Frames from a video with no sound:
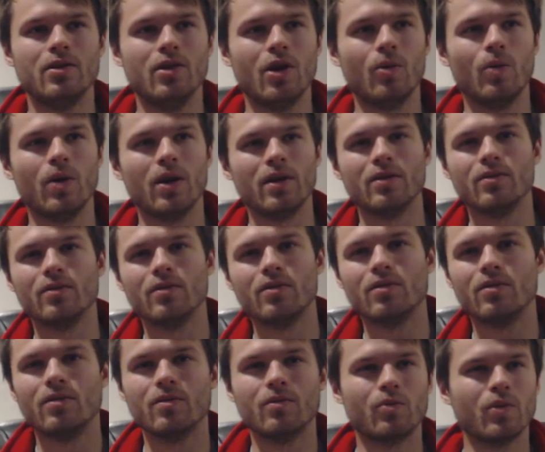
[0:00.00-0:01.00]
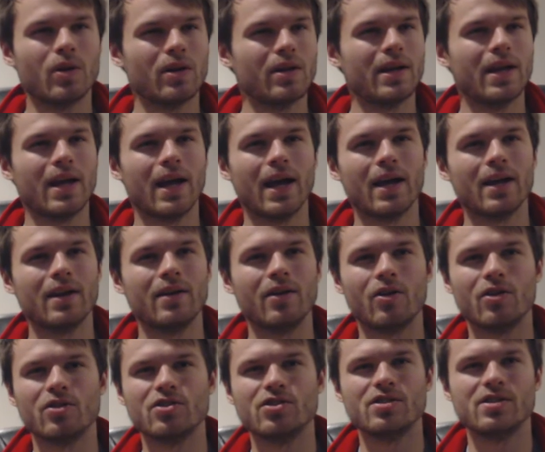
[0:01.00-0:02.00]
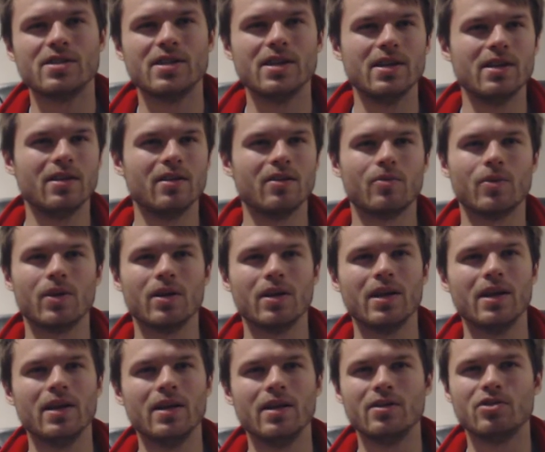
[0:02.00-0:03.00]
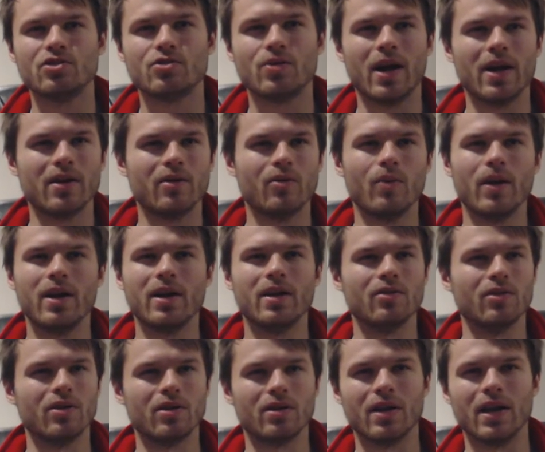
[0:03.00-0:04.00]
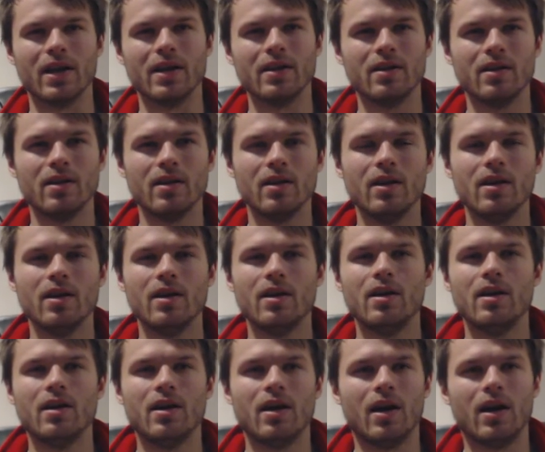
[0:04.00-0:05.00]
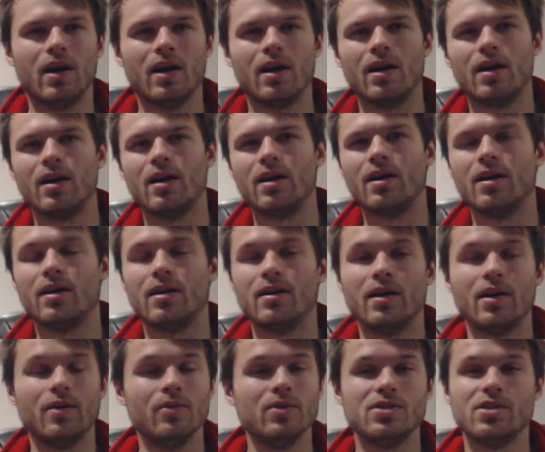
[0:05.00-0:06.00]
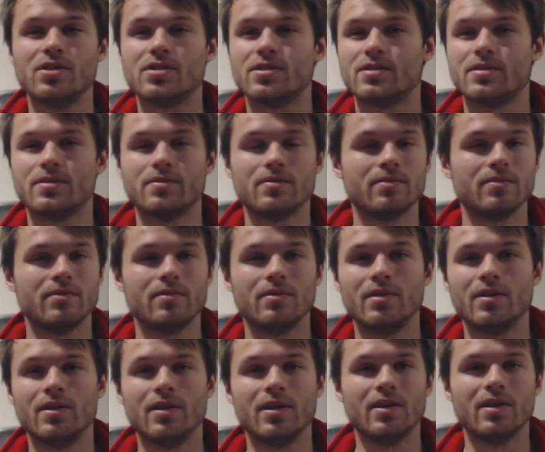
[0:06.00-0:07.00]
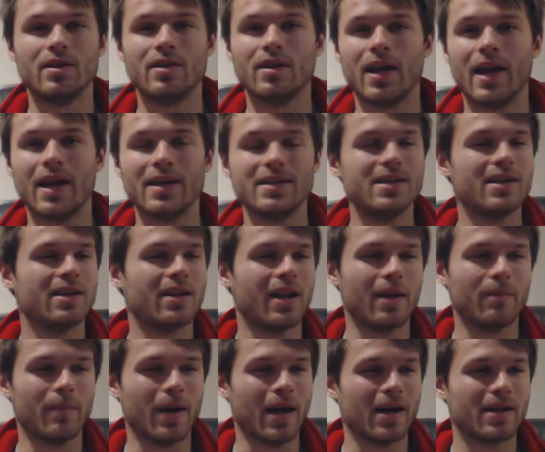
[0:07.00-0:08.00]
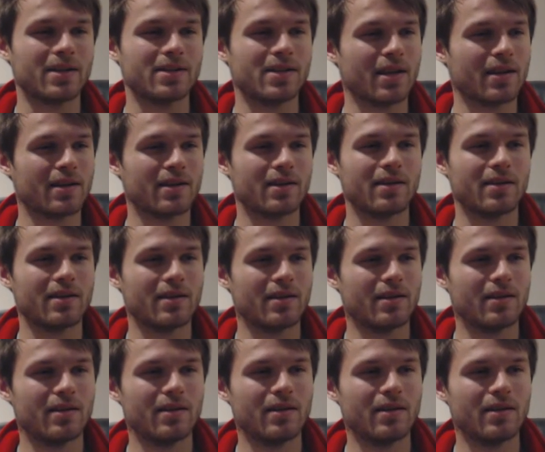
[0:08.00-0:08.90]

No one really had urgency to really try to win, it looked like. It was just anticlimactic